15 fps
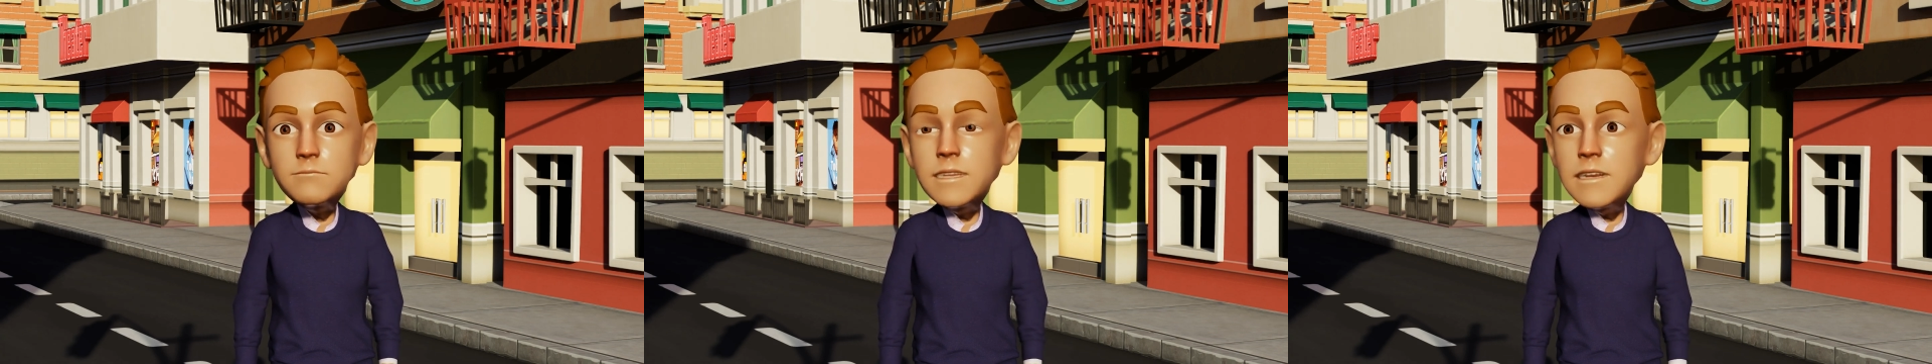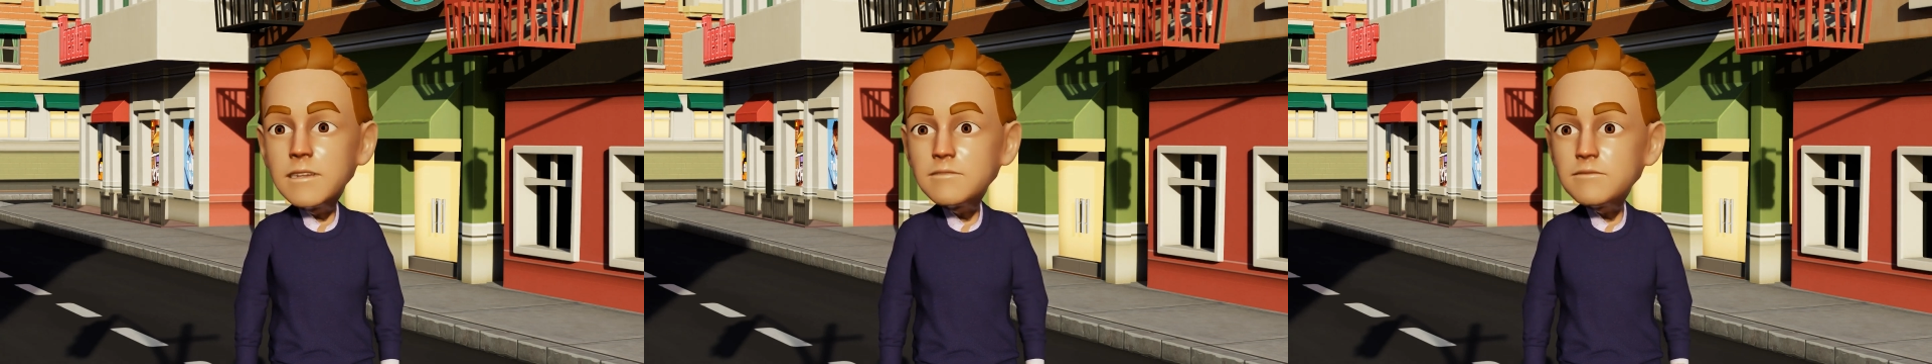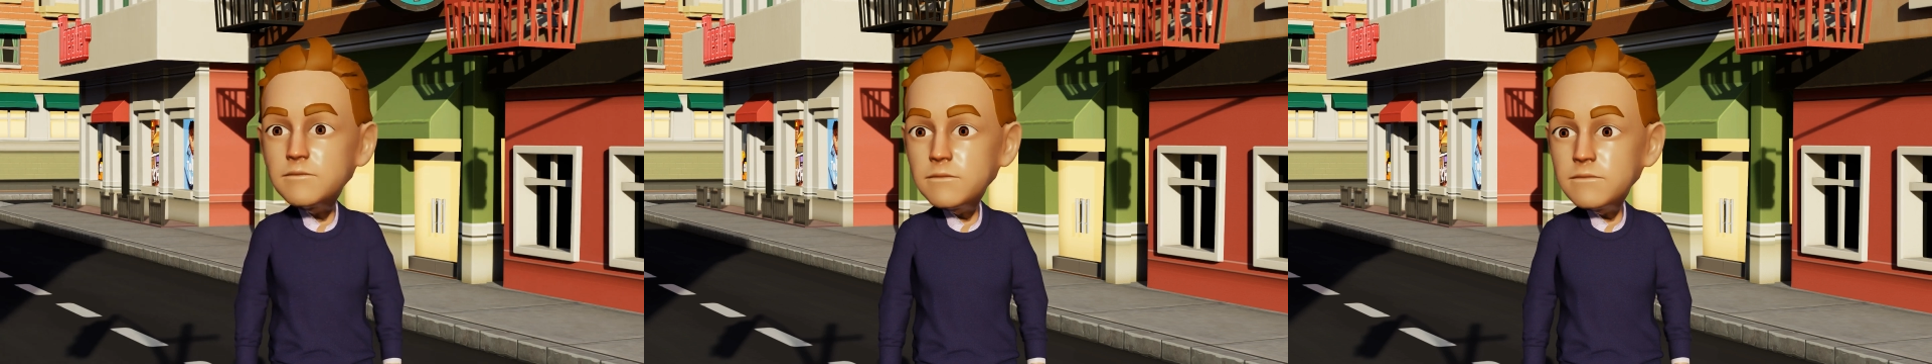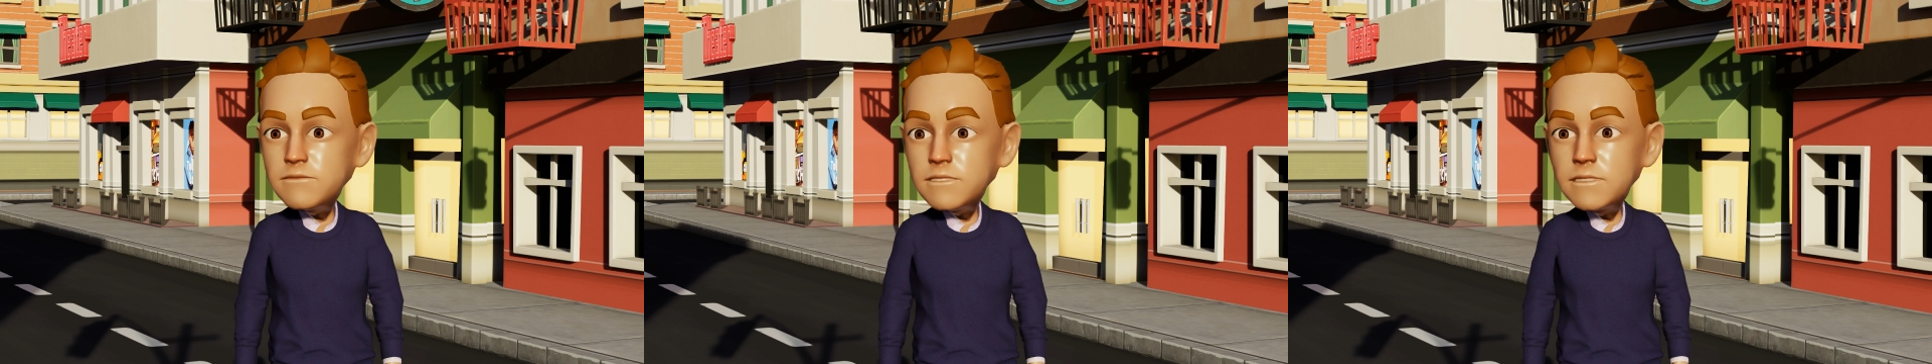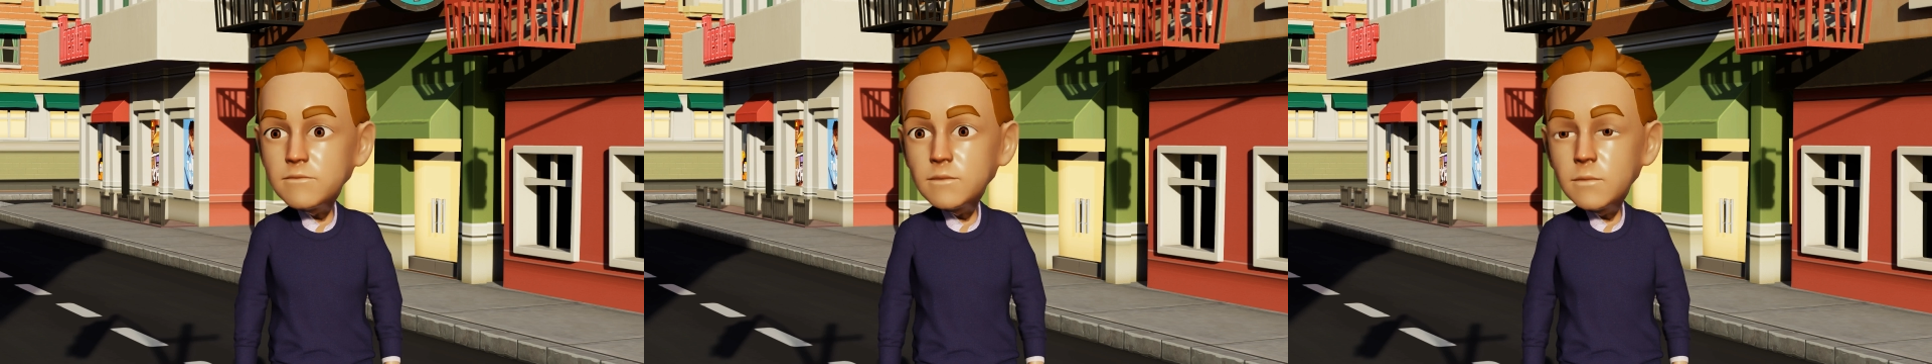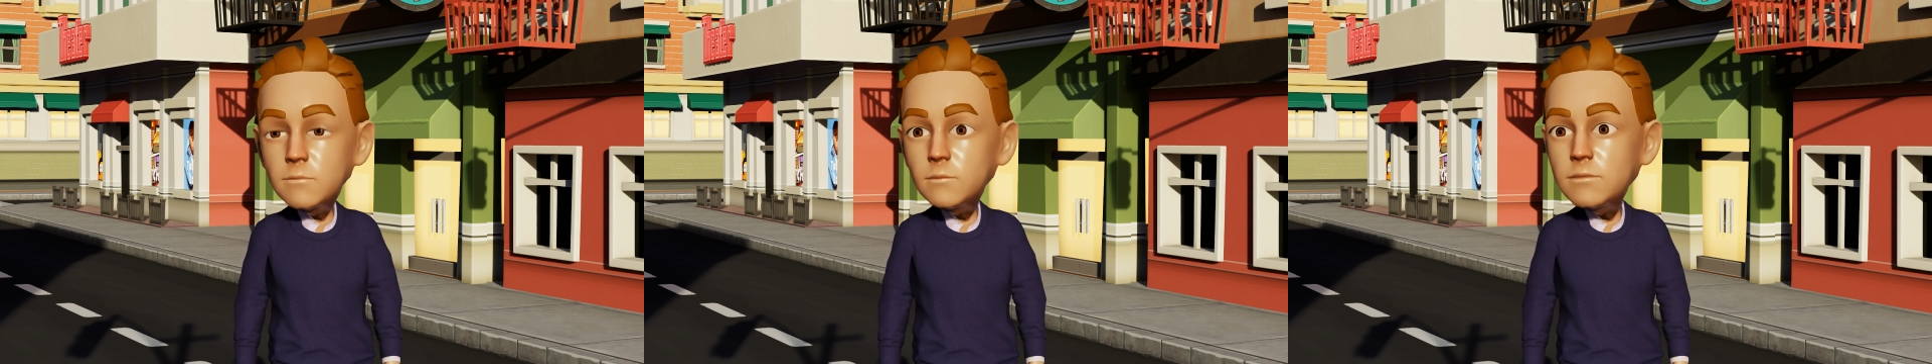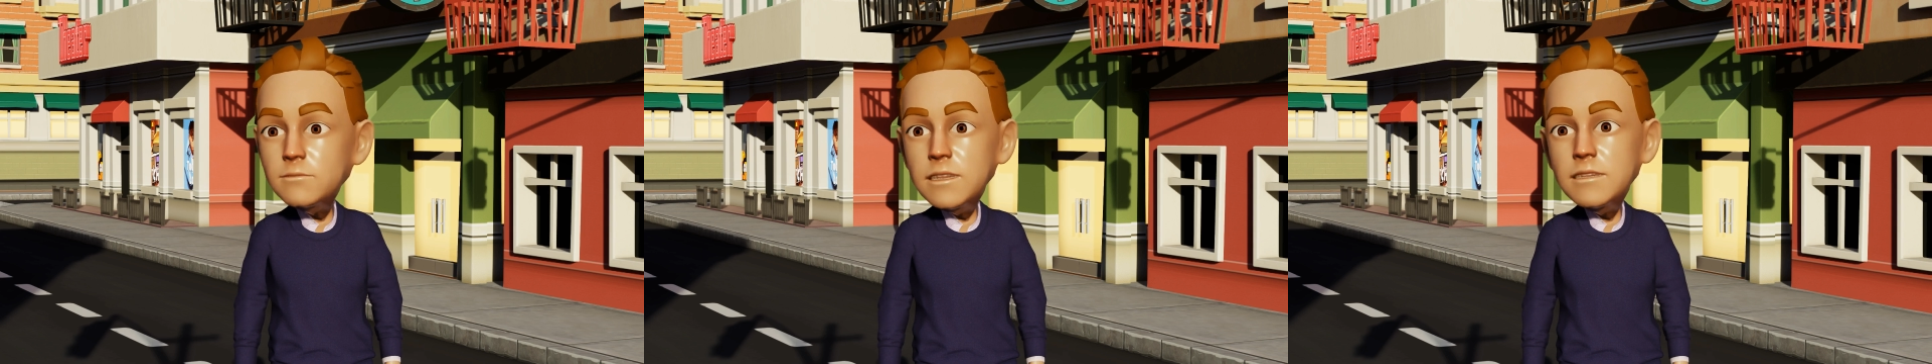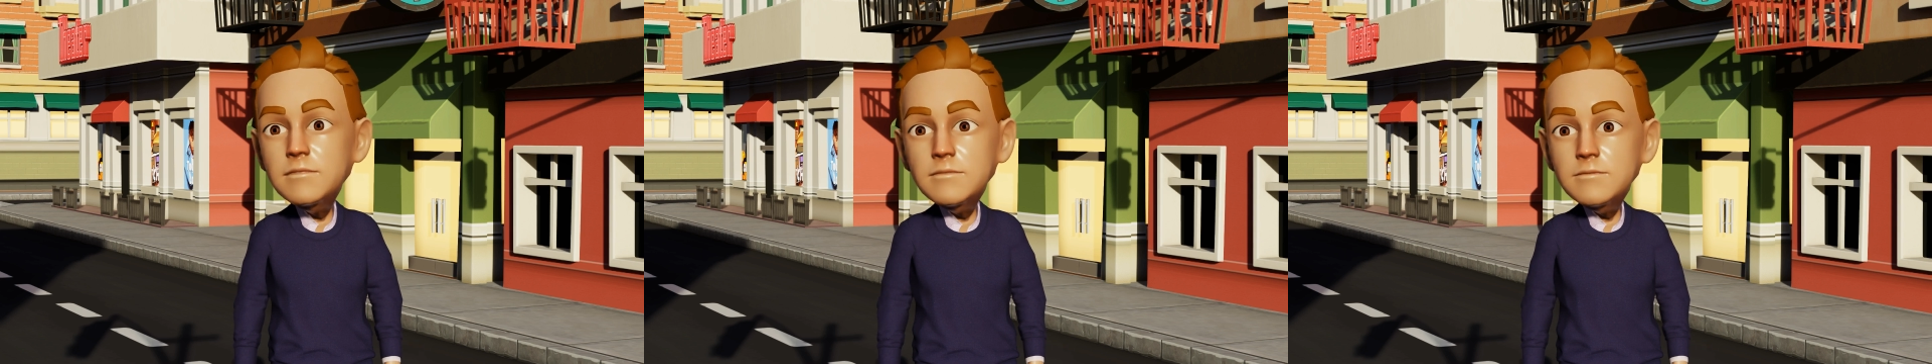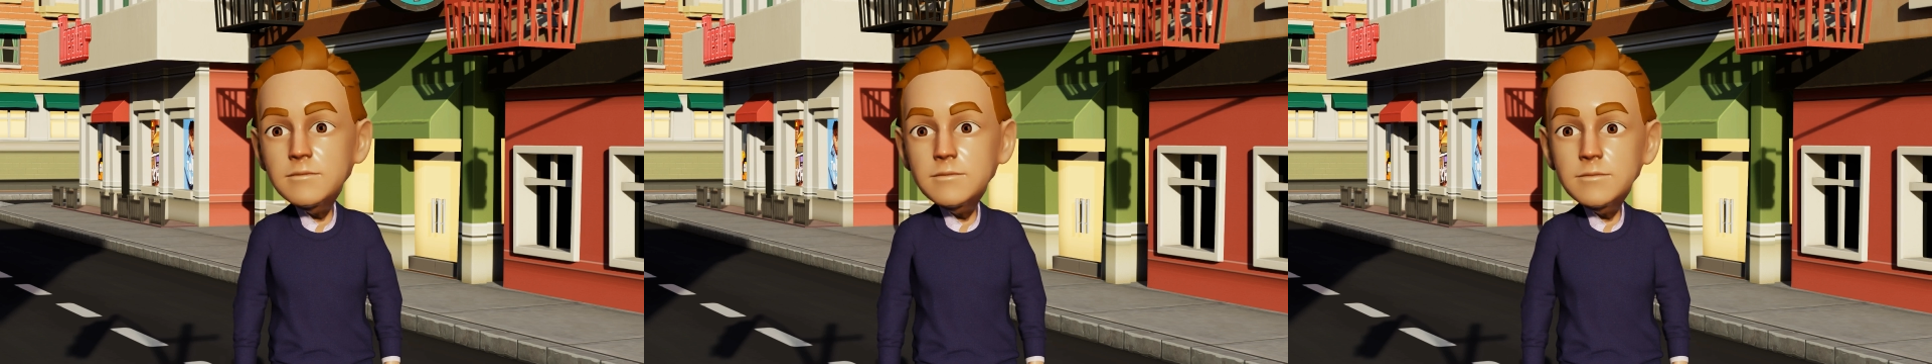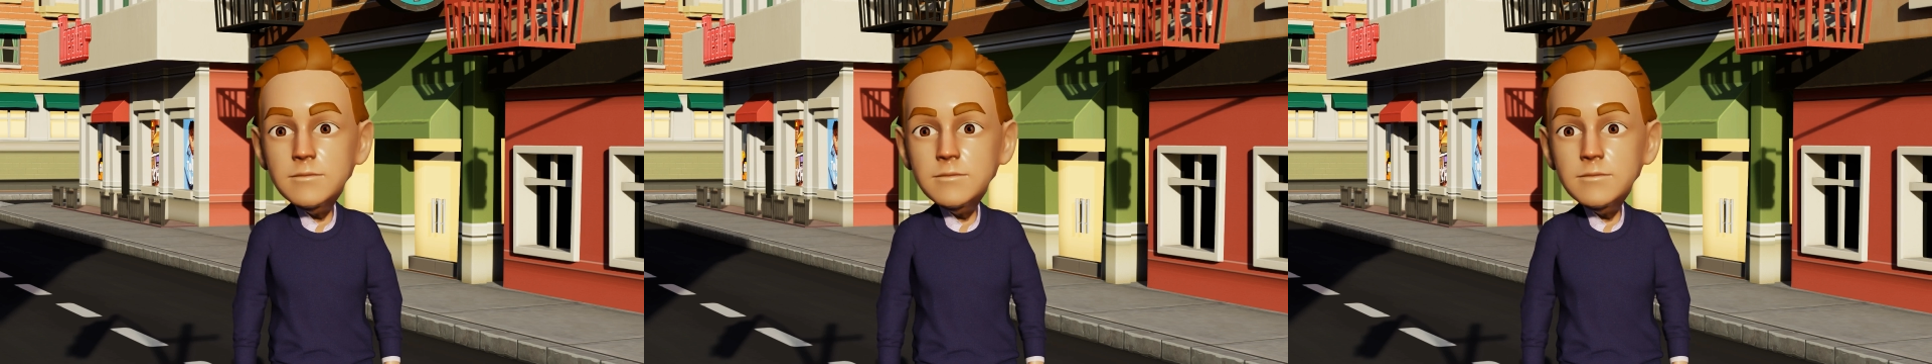repairs to essential equipment.